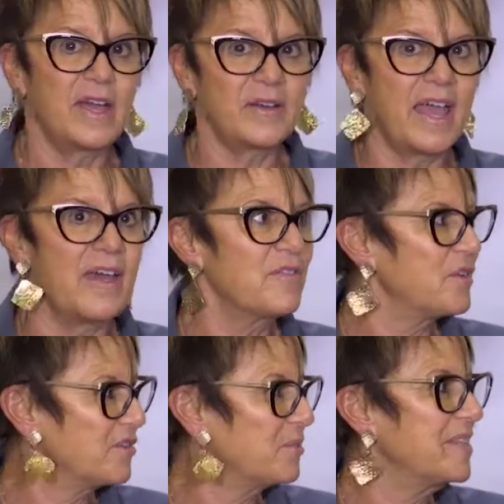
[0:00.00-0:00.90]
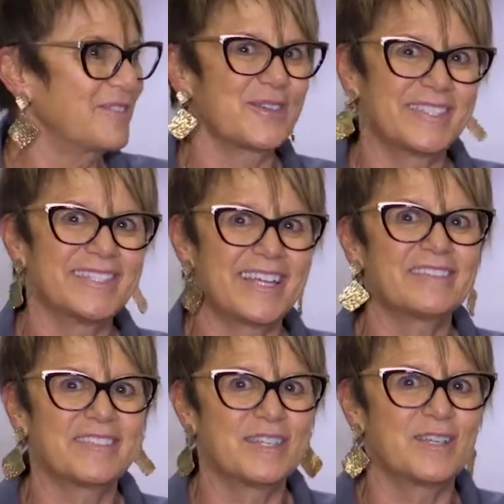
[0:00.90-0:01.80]
I don't have those resources
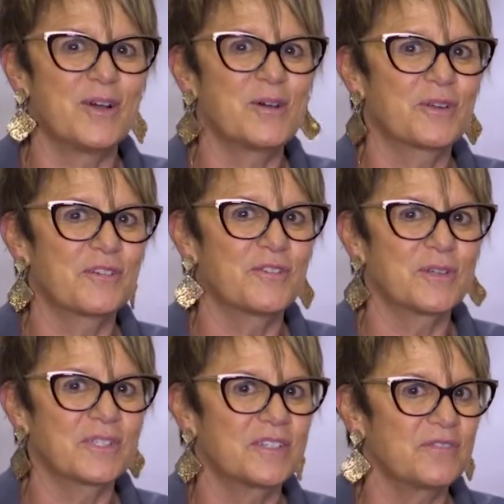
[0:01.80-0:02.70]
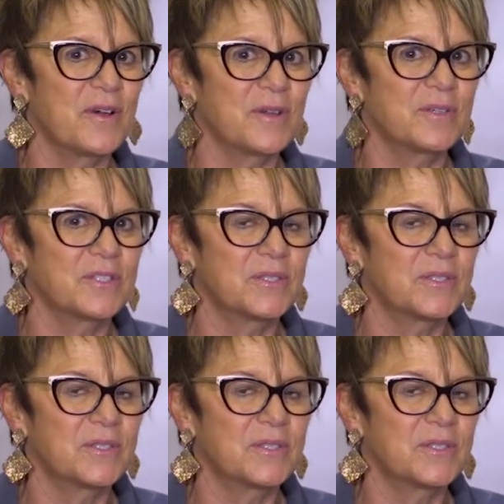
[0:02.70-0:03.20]
as the owner of Fullerton Photo